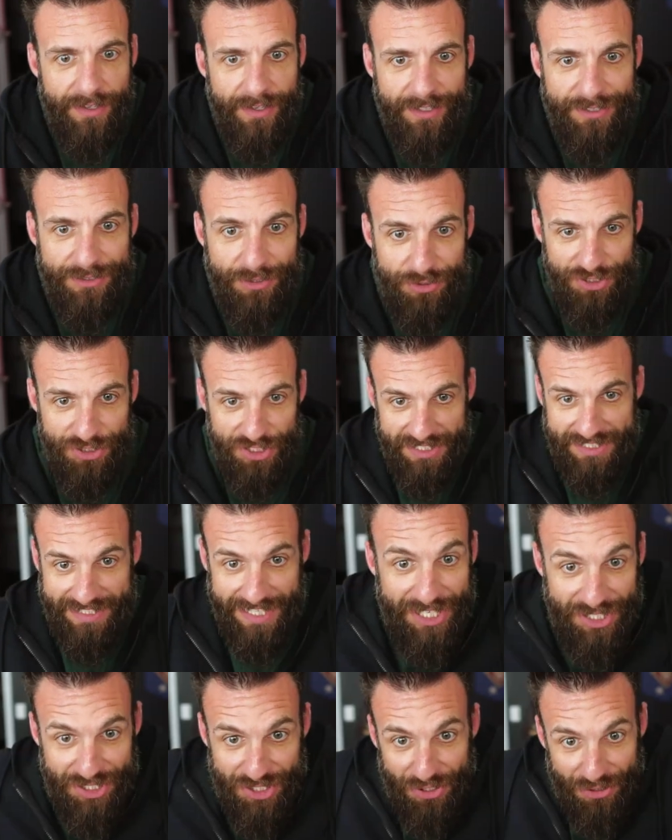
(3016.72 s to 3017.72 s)
So she
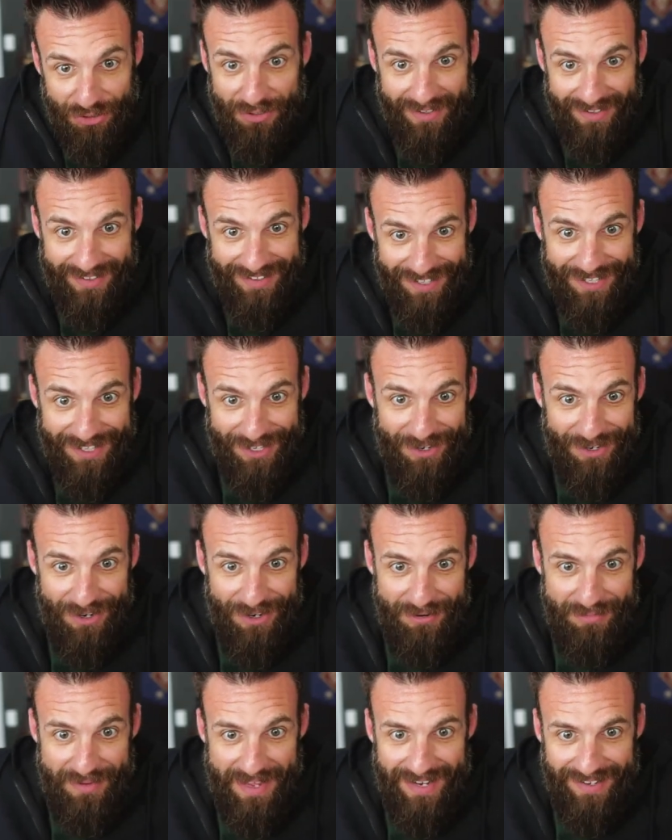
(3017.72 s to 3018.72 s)
sees you, you know
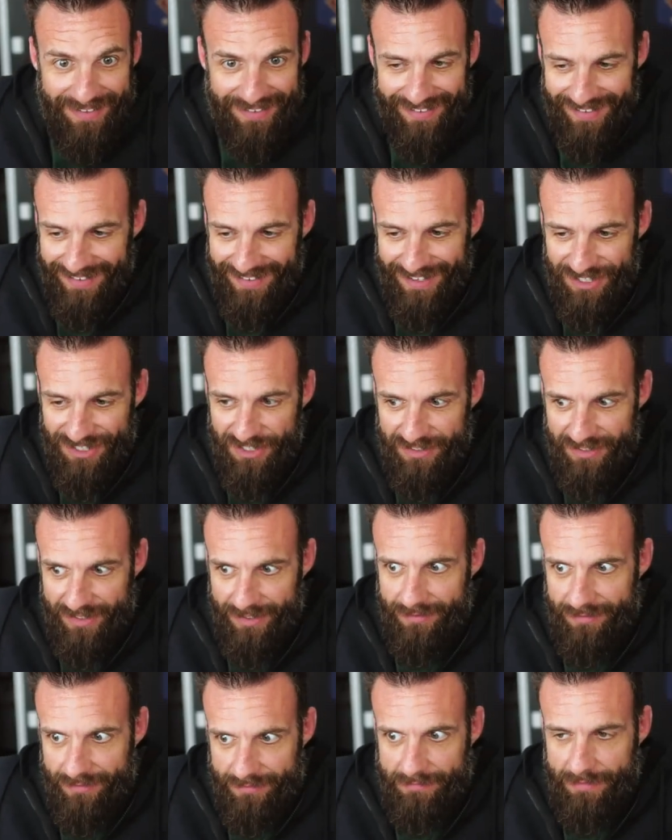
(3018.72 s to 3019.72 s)
what I mean? And she's
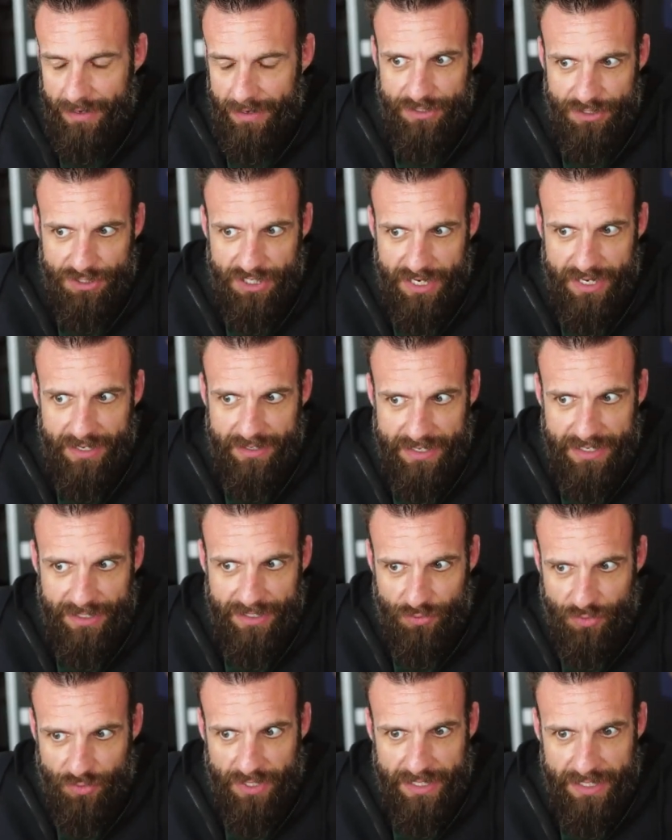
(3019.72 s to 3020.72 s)
like, oh shit,
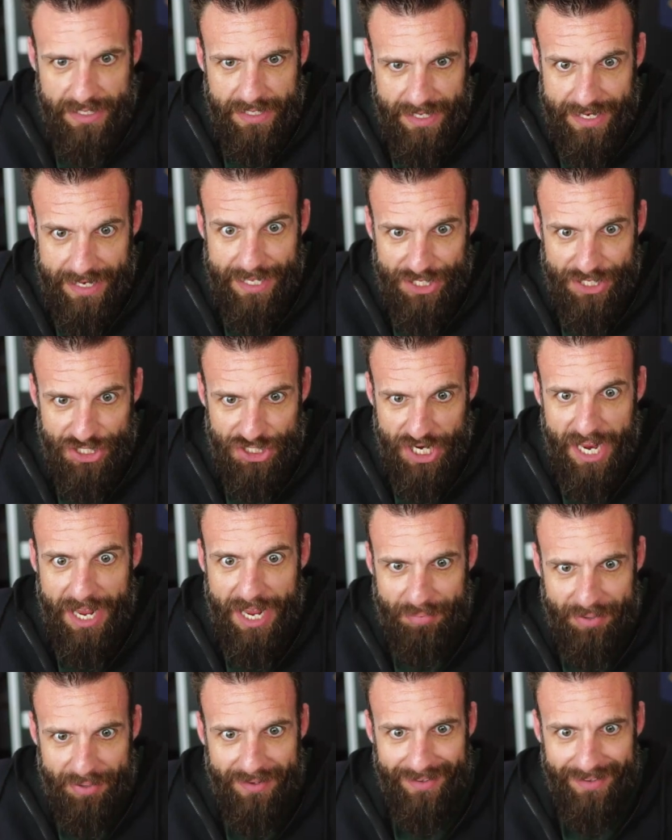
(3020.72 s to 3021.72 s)
he's really getting in
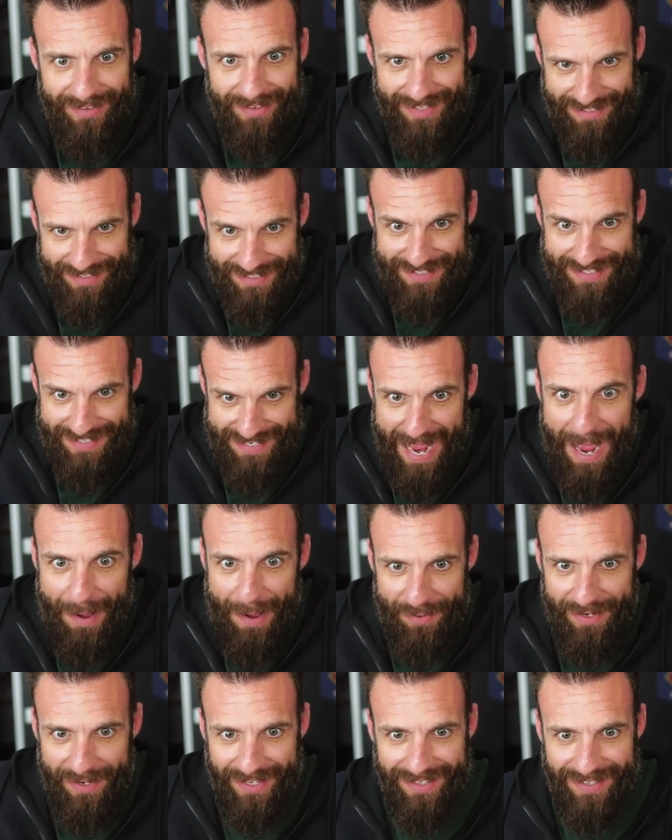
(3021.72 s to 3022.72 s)
shape. Like this is
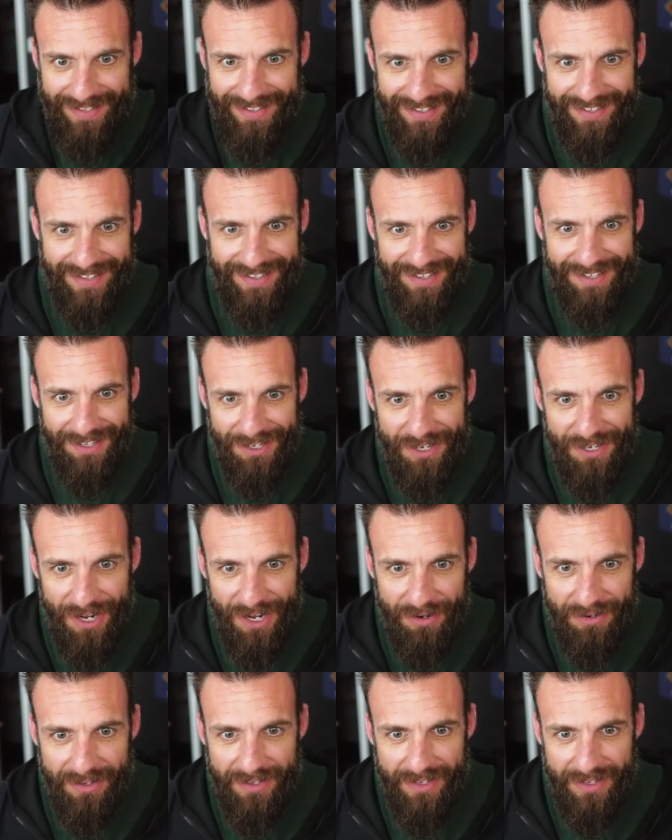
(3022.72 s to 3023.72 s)
happening, you
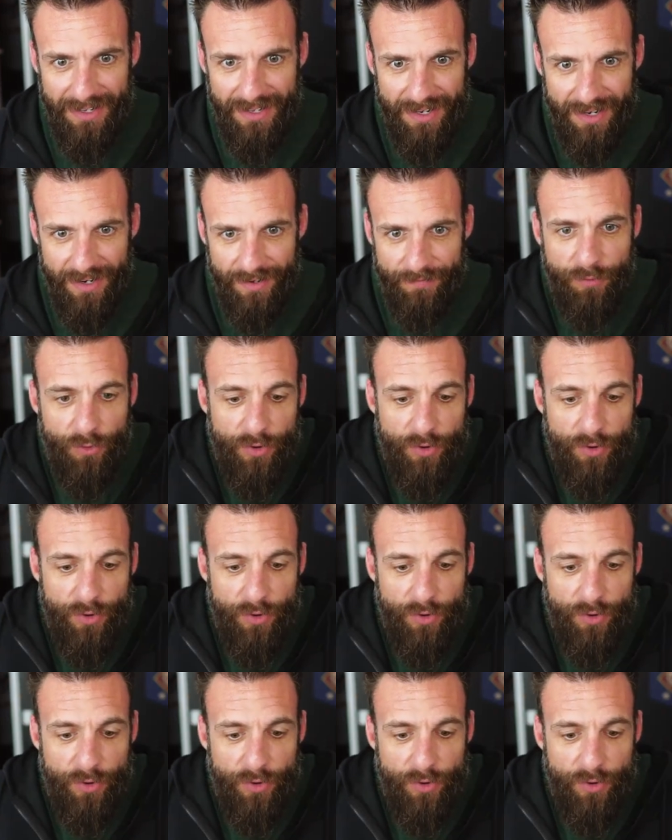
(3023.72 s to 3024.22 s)
know? For